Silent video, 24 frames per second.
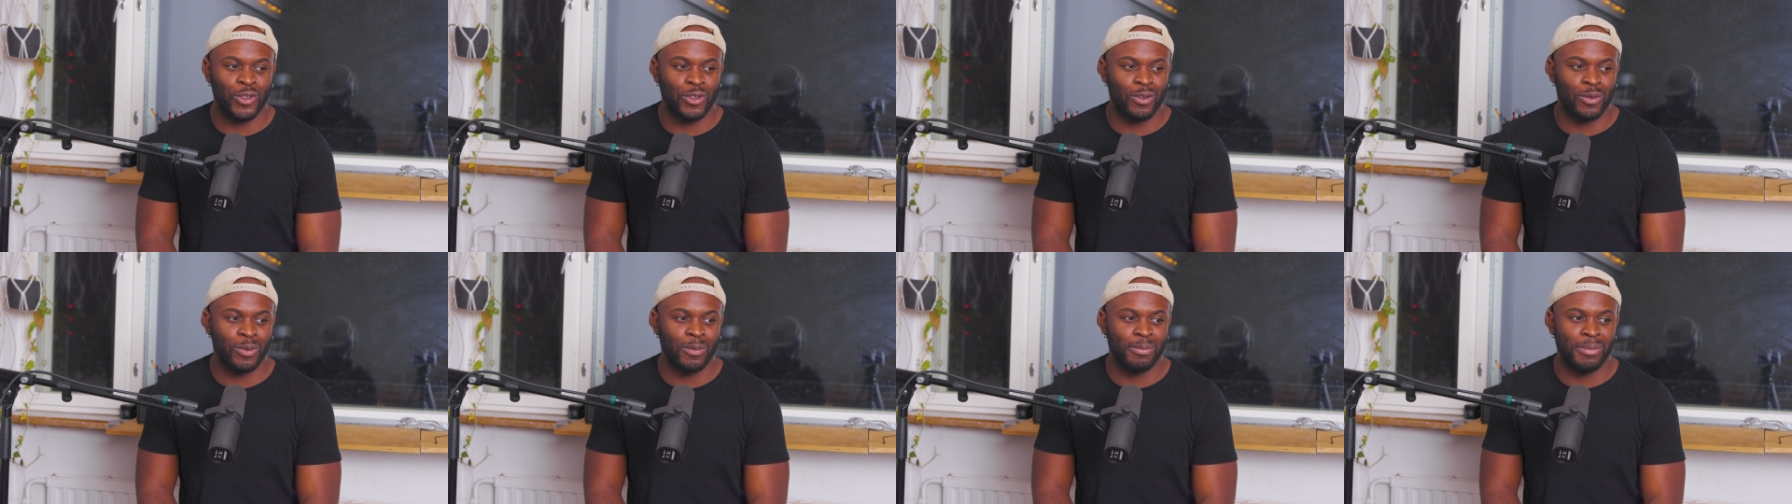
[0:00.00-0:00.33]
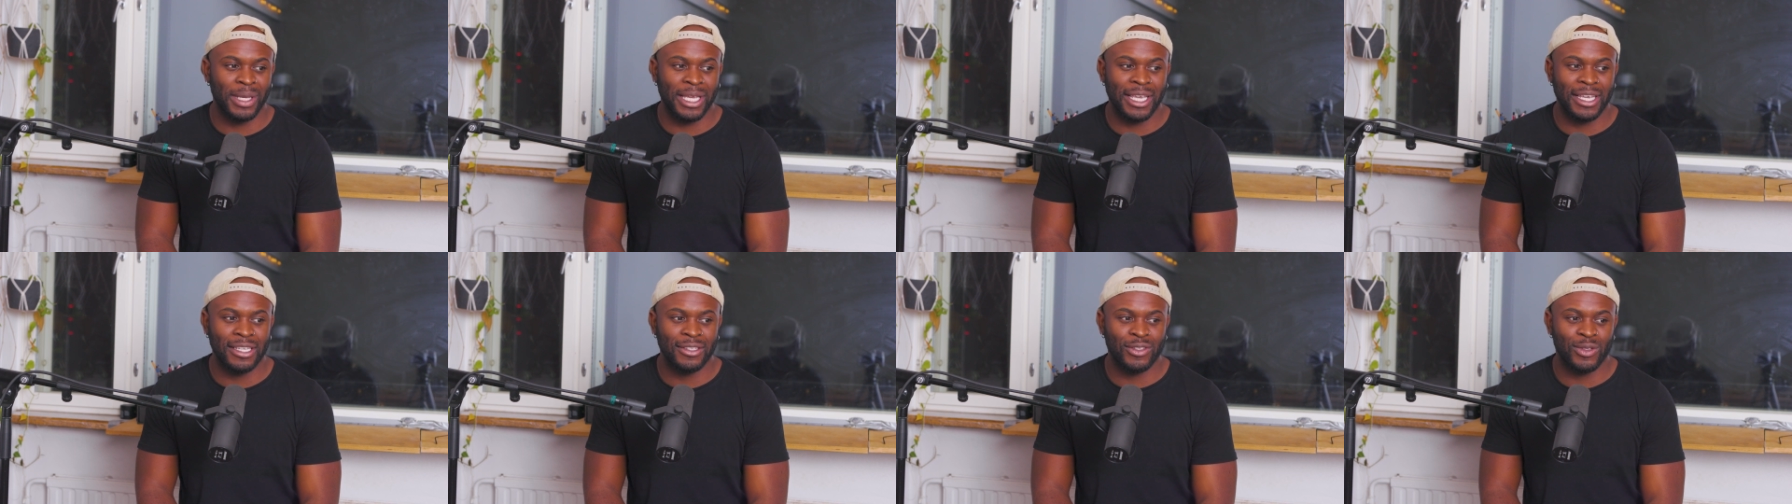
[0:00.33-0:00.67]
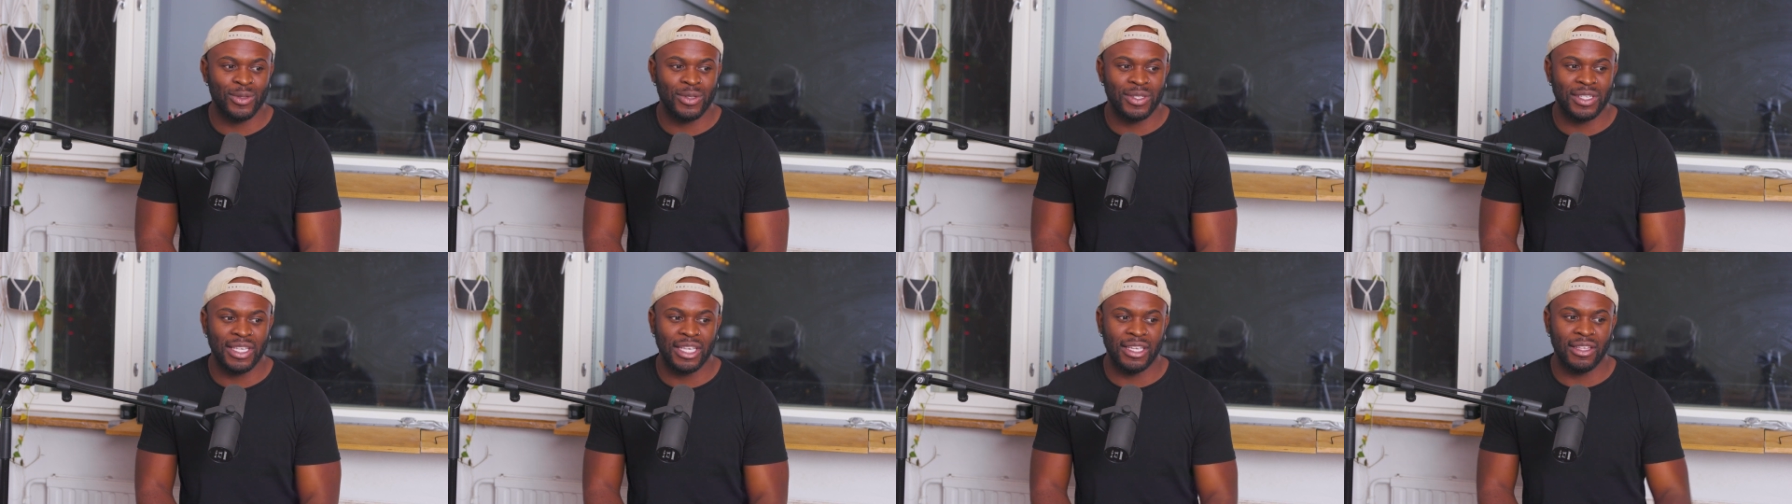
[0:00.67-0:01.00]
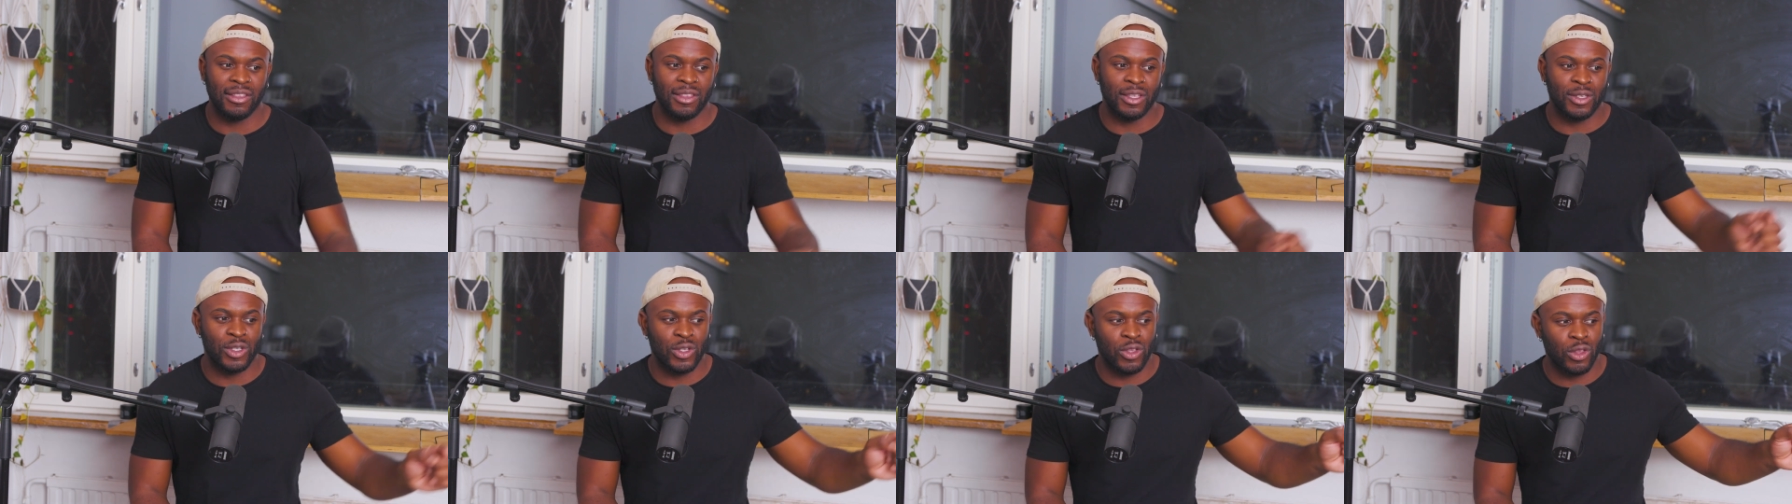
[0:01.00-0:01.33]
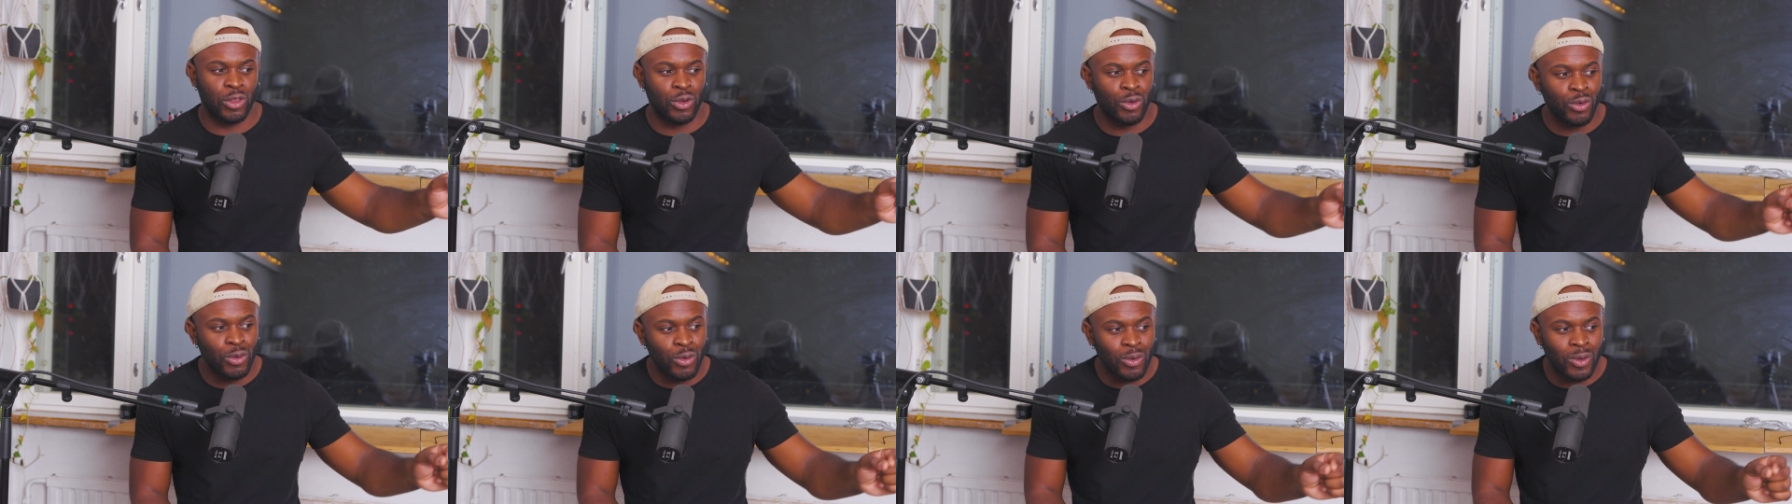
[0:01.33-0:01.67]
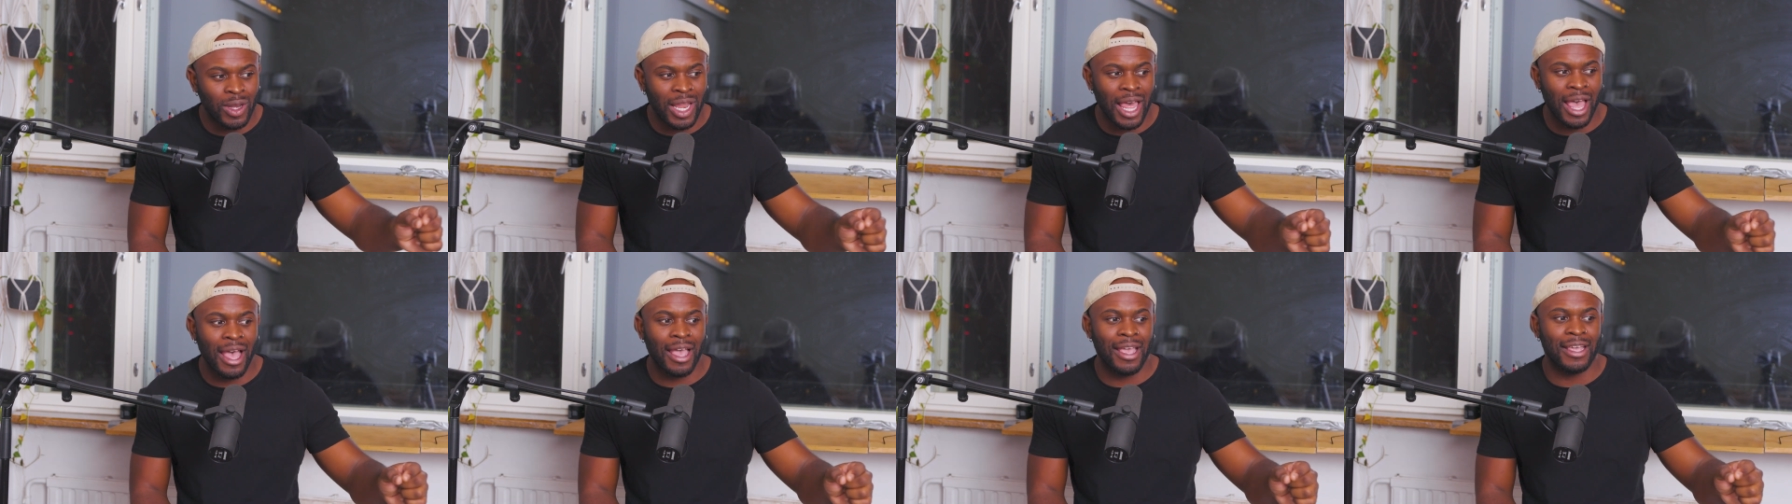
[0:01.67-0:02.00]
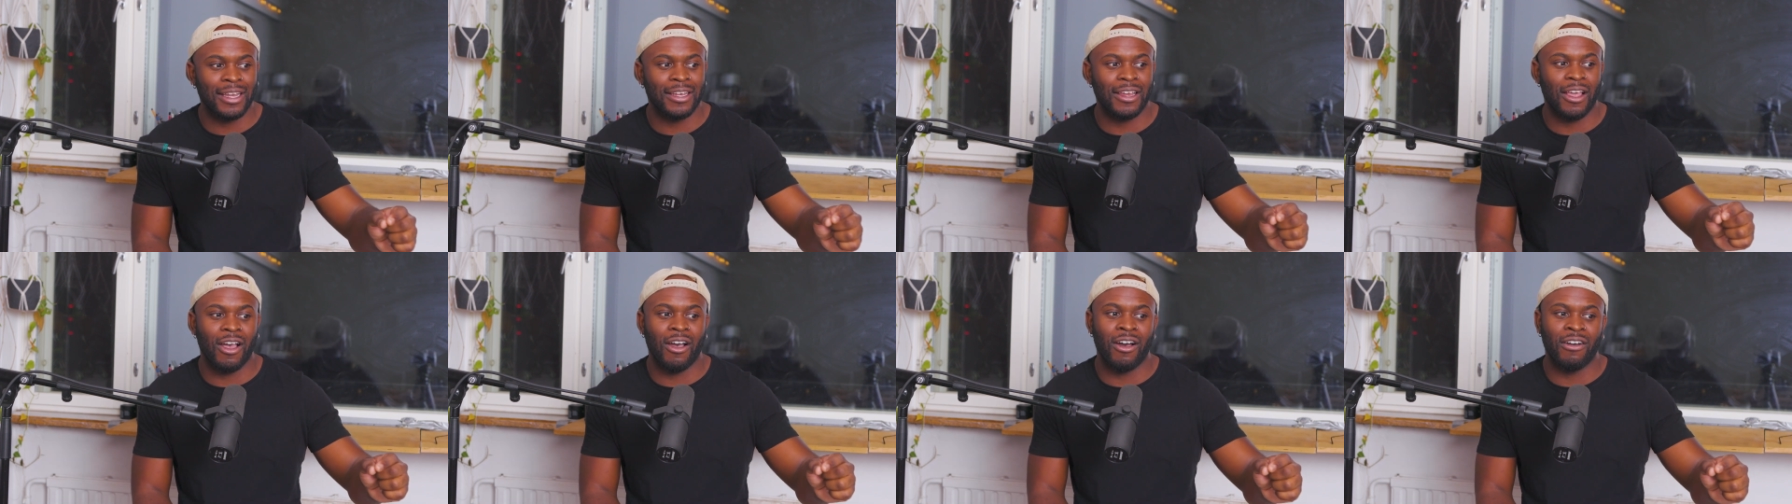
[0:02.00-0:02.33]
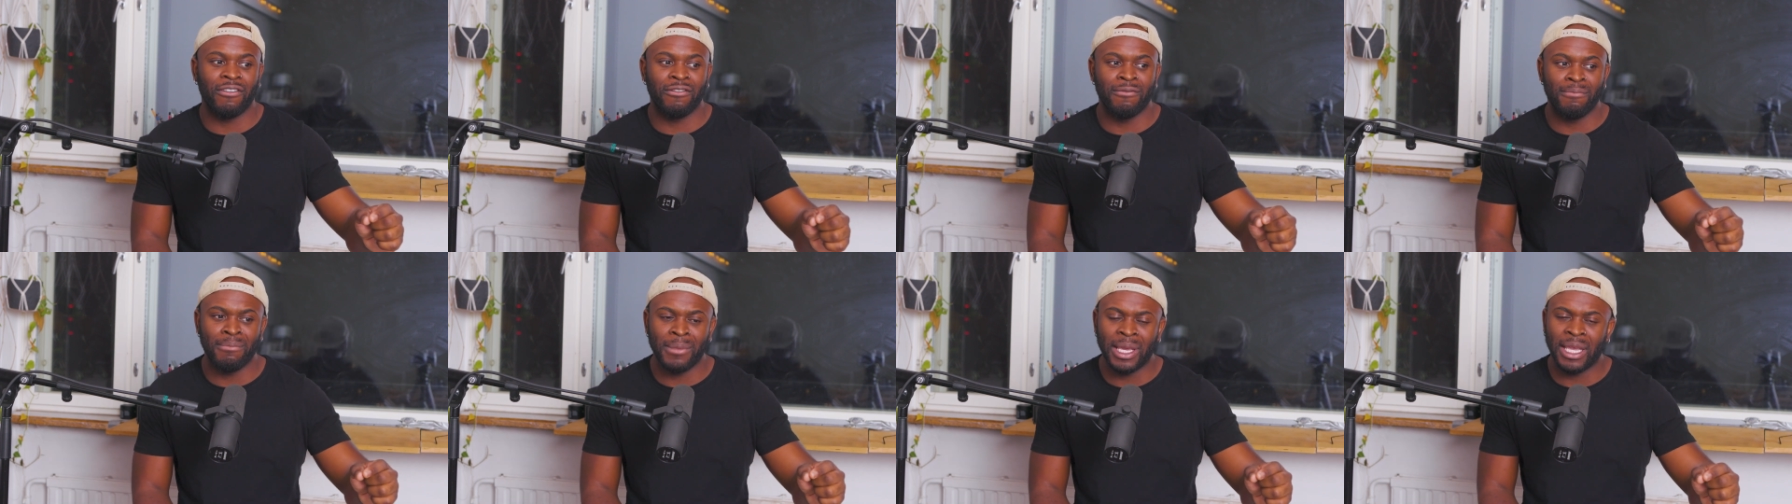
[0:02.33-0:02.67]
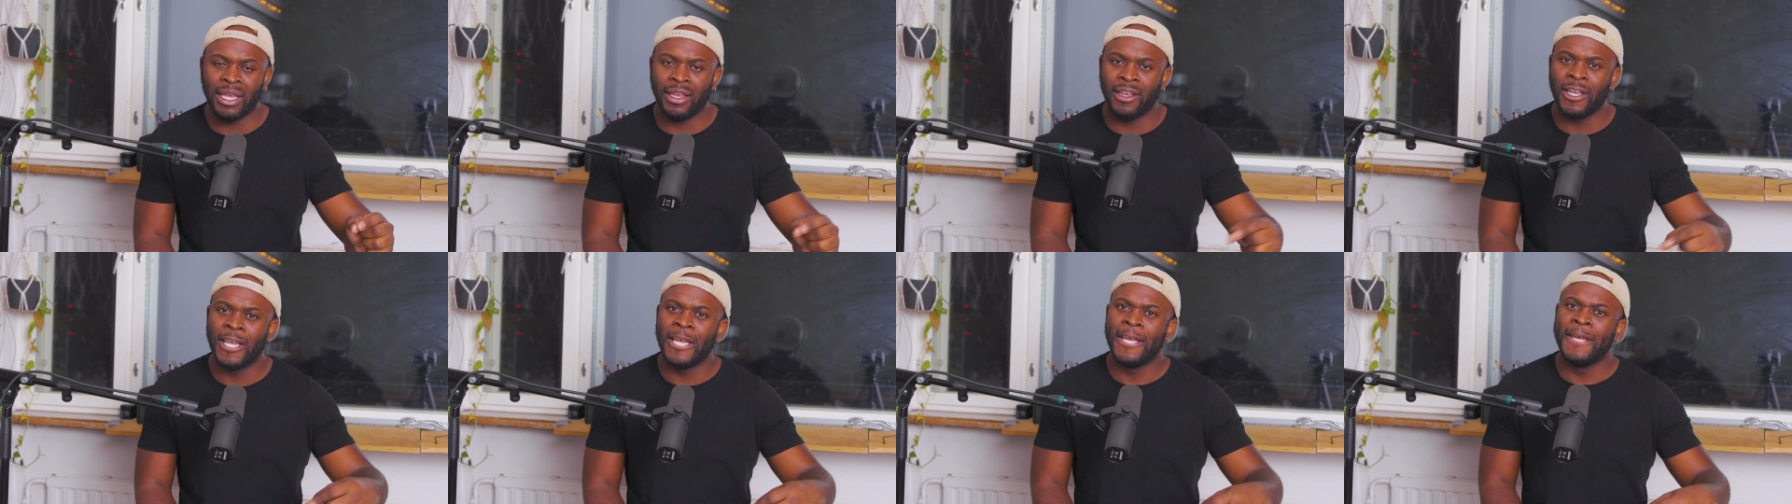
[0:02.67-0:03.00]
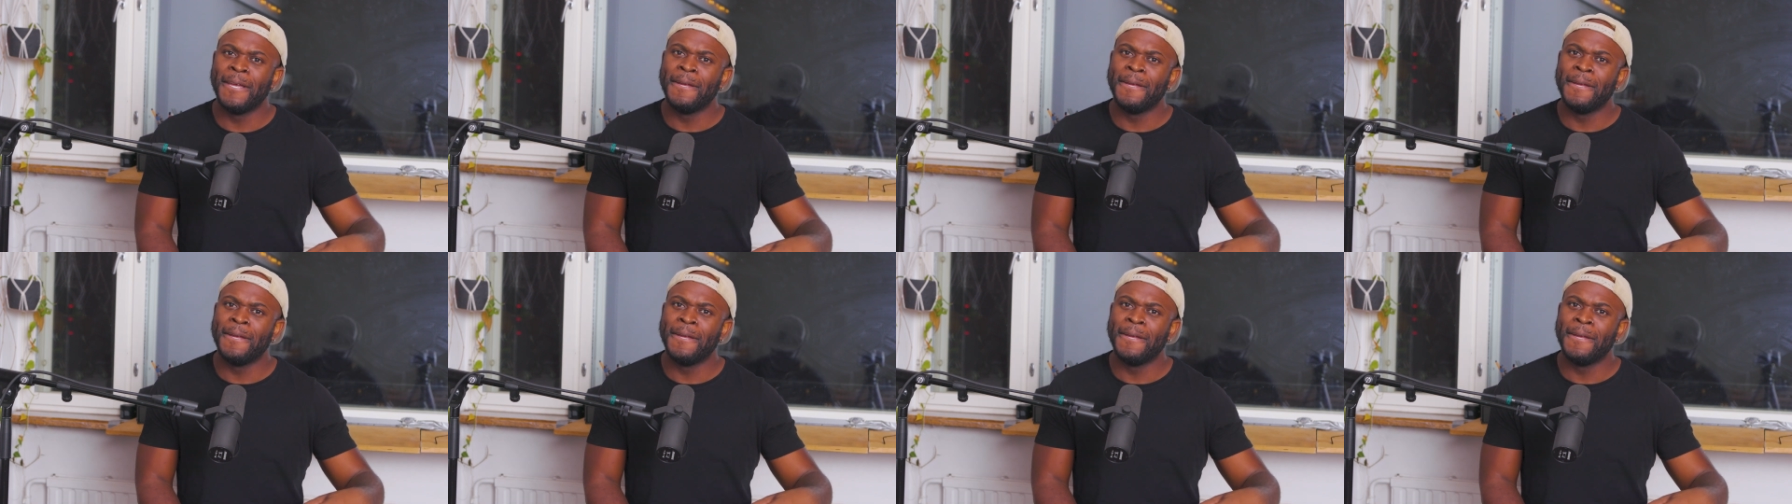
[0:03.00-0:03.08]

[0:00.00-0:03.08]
you'll begin to see this through line of me